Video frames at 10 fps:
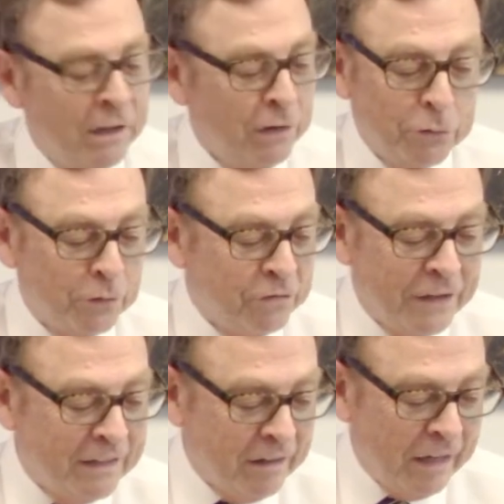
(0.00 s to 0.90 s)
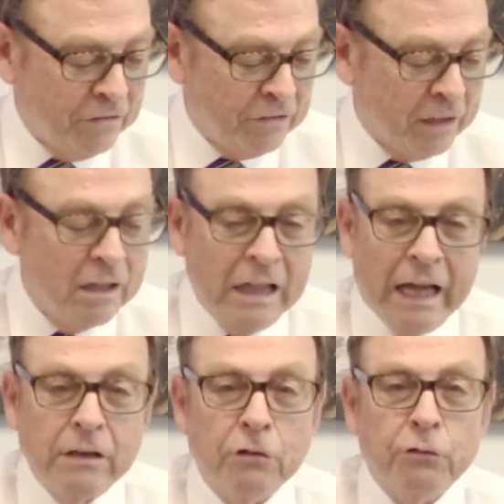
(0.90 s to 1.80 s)
This was fantastic,
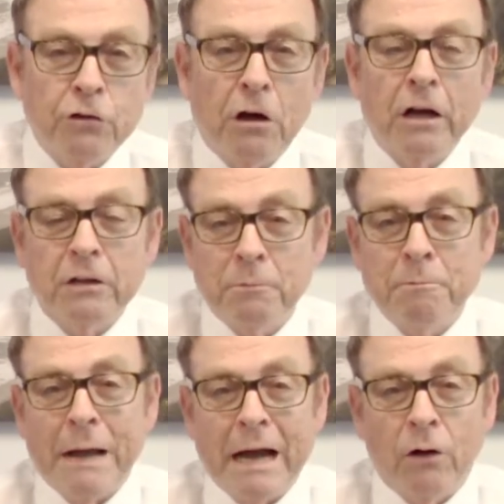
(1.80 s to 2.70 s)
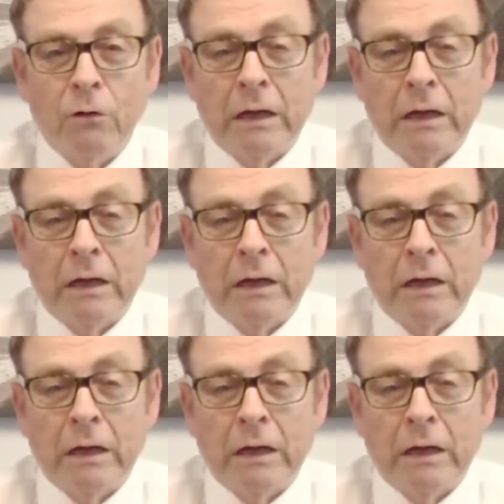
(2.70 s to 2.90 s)
and this talked about,